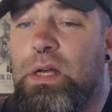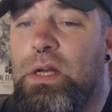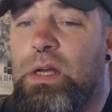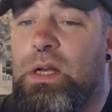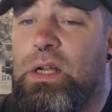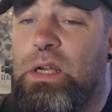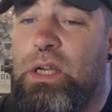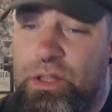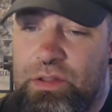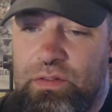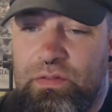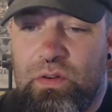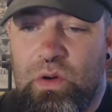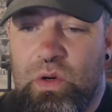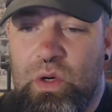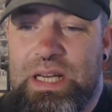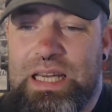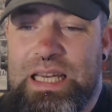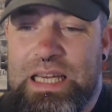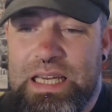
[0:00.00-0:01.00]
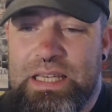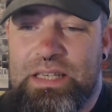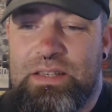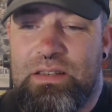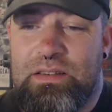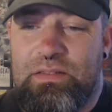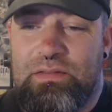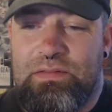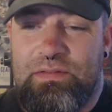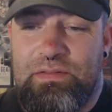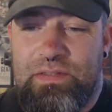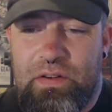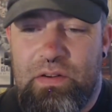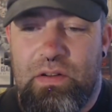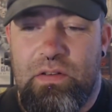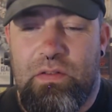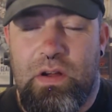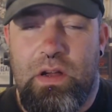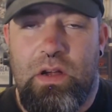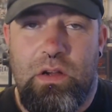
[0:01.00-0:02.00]
looking through it all, it is
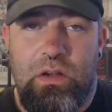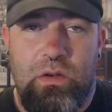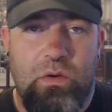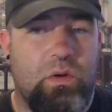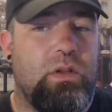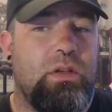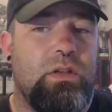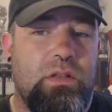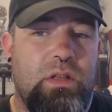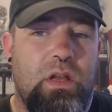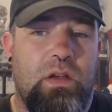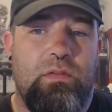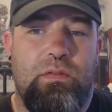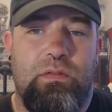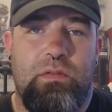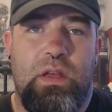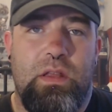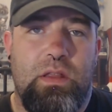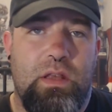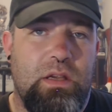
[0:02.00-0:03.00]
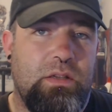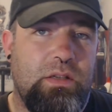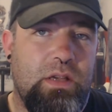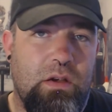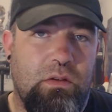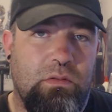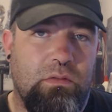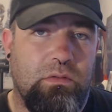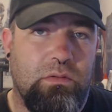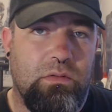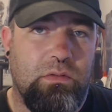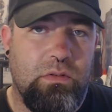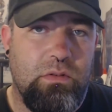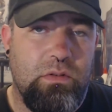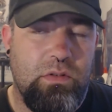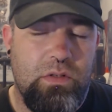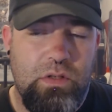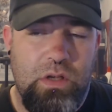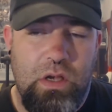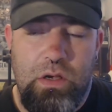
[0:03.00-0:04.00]
very, very high quality stuff that they sell.
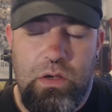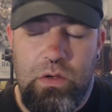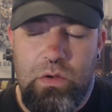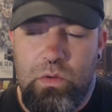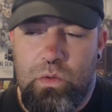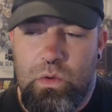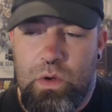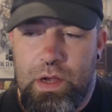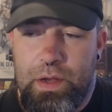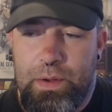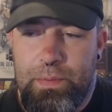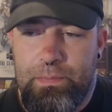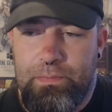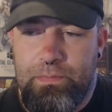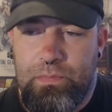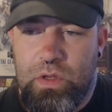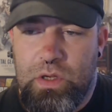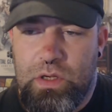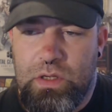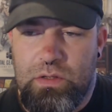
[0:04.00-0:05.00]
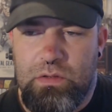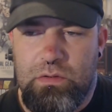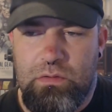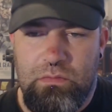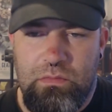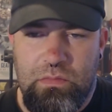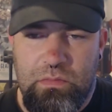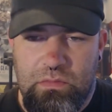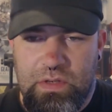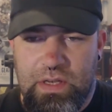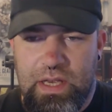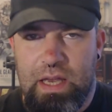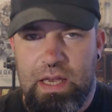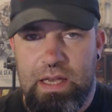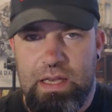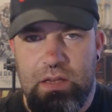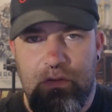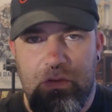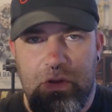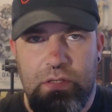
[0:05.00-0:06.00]
So you can
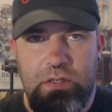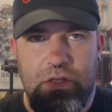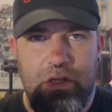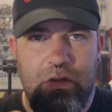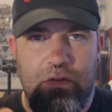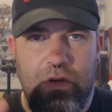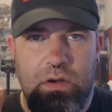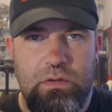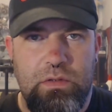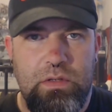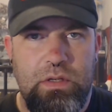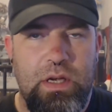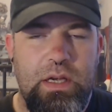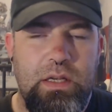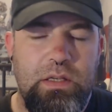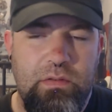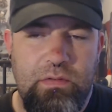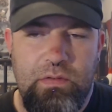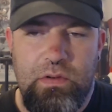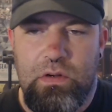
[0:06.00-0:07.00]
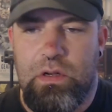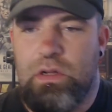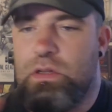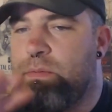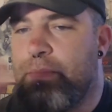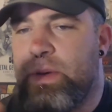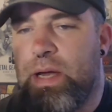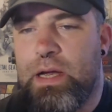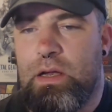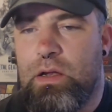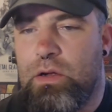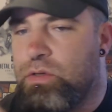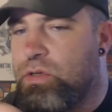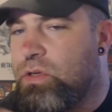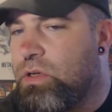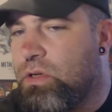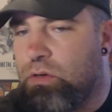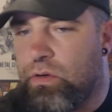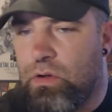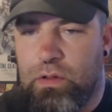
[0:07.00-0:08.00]
cater it to your own taste. If you don't like tobaccos, you
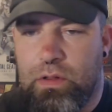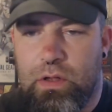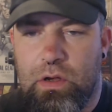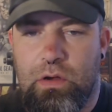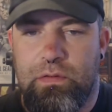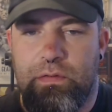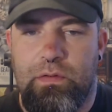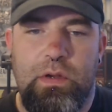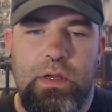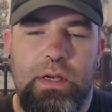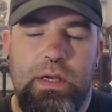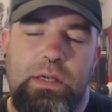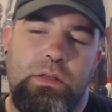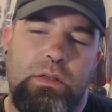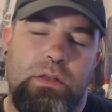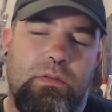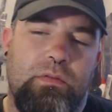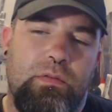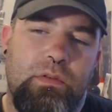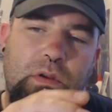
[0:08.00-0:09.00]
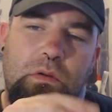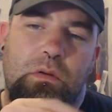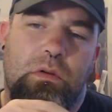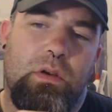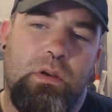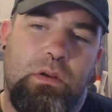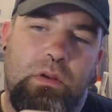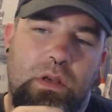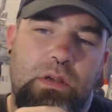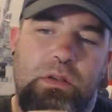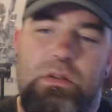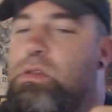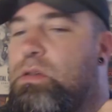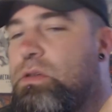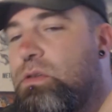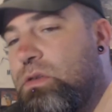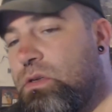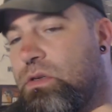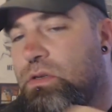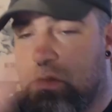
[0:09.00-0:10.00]
can knock that off the list, and if you don't like
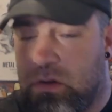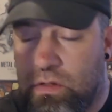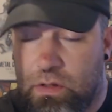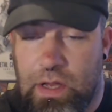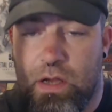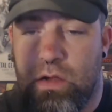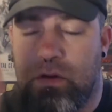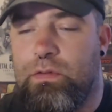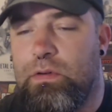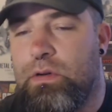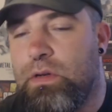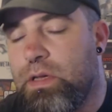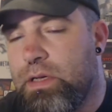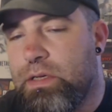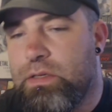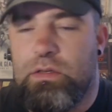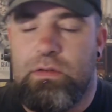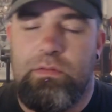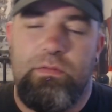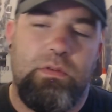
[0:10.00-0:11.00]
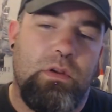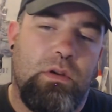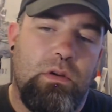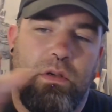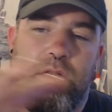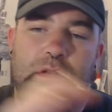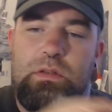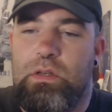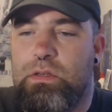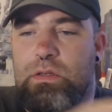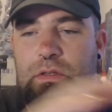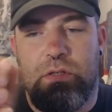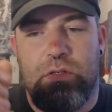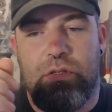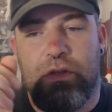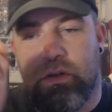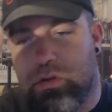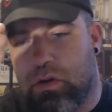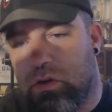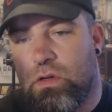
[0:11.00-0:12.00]
custard, you can knock that off the list, and if you don't like such and such,
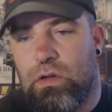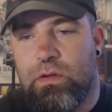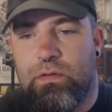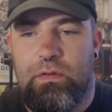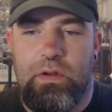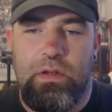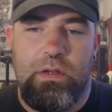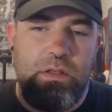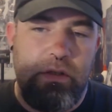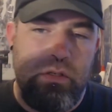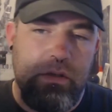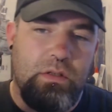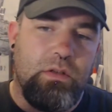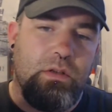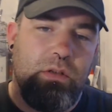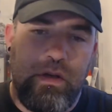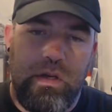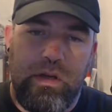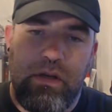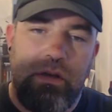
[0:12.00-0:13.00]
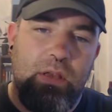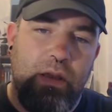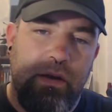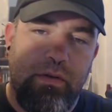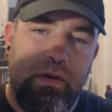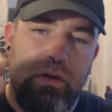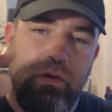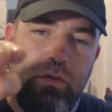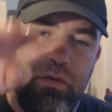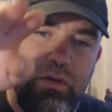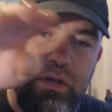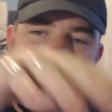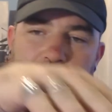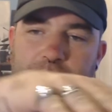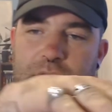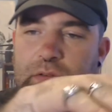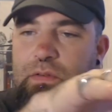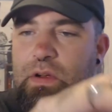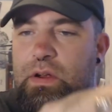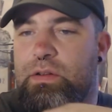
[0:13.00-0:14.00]
you can knock it off the list, and you can have it all set
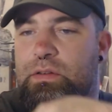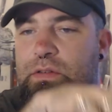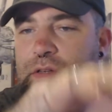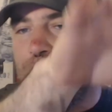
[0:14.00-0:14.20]
to your various